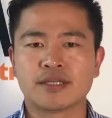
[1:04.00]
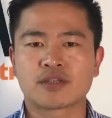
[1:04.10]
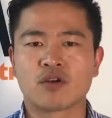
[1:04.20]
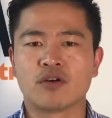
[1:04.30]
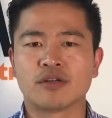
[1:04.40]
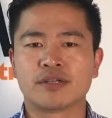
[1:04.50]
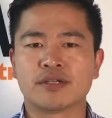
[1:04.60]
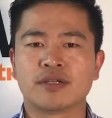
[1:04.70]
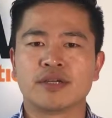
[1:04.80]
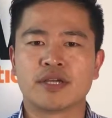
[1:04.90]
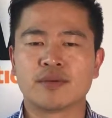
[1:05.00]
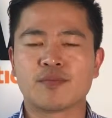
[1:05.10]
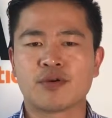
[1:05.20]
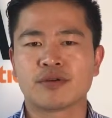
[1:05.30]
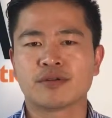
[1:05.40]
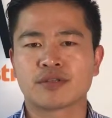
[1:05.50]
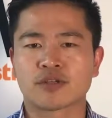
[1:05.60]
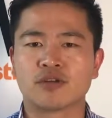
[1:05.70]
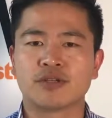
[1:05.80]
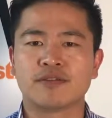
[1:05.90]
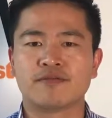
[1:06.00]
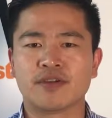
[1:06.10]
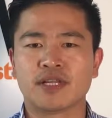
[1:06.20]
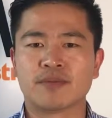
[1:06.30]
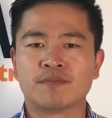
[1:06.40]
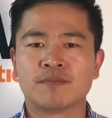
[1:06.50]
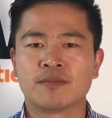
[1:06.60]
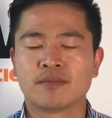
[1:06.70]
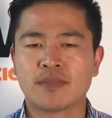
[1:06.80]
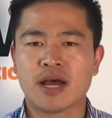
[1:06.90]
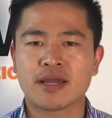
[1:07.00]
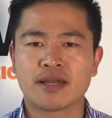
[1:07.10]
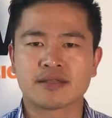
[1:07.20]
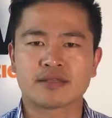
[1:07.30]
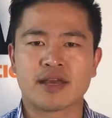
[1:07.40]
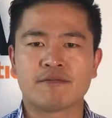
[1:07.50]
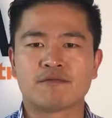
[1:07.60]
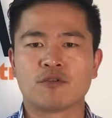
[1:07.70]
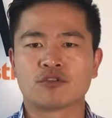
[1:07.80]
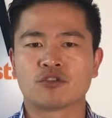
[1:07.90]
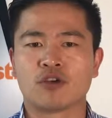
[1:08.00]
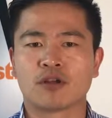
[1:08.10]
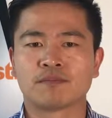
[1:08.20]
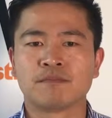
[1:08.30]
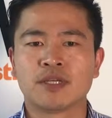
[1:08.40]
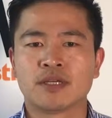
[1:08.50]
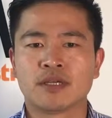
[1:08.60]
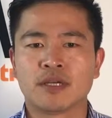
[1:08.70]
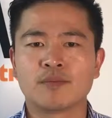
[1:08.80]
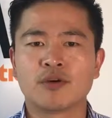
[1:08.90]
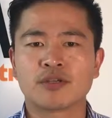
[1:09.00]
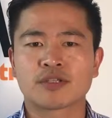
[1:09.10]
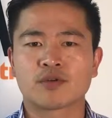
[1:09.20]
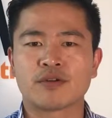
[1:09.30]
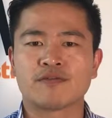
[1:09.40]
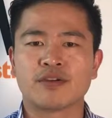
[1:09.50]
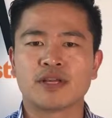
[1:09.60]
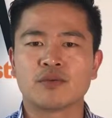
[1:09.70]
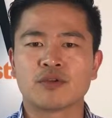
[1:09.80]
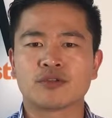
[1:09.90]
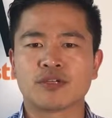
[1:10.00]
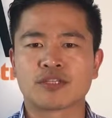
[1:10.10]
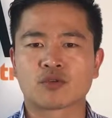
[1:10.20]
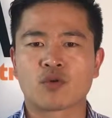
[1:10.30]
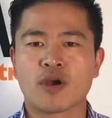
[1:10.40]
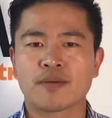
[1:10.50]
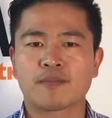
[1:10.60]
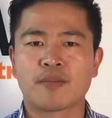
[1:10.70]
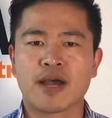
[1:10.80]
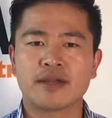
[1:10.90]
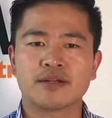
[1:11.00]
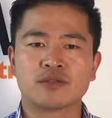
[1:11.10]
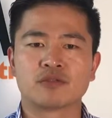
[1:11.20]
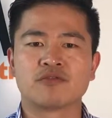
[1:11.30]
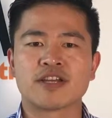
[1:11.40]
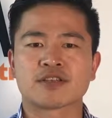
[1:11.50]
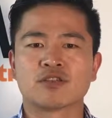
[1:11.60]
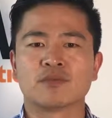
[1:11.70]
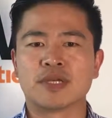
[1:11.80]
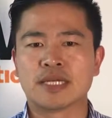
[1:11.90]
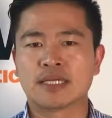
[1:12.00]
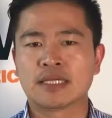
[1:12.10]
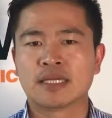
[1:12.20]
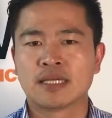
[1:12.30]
is called Importer Security Fitting, ISF for short. Importer Security Fitting, which is required prior to vessel being